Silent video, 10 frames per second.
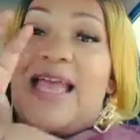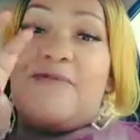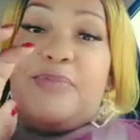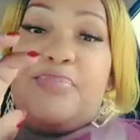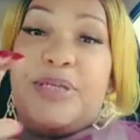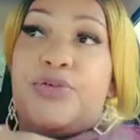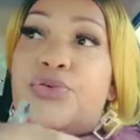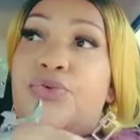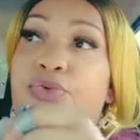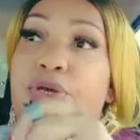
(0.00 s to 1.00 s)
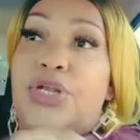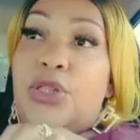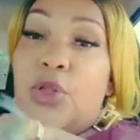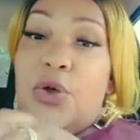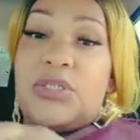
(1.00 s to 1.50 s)
haven't been to in
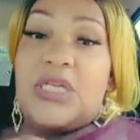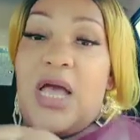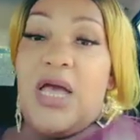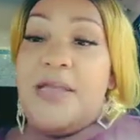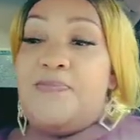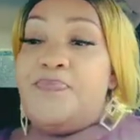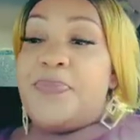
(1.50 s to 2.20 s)
a long time.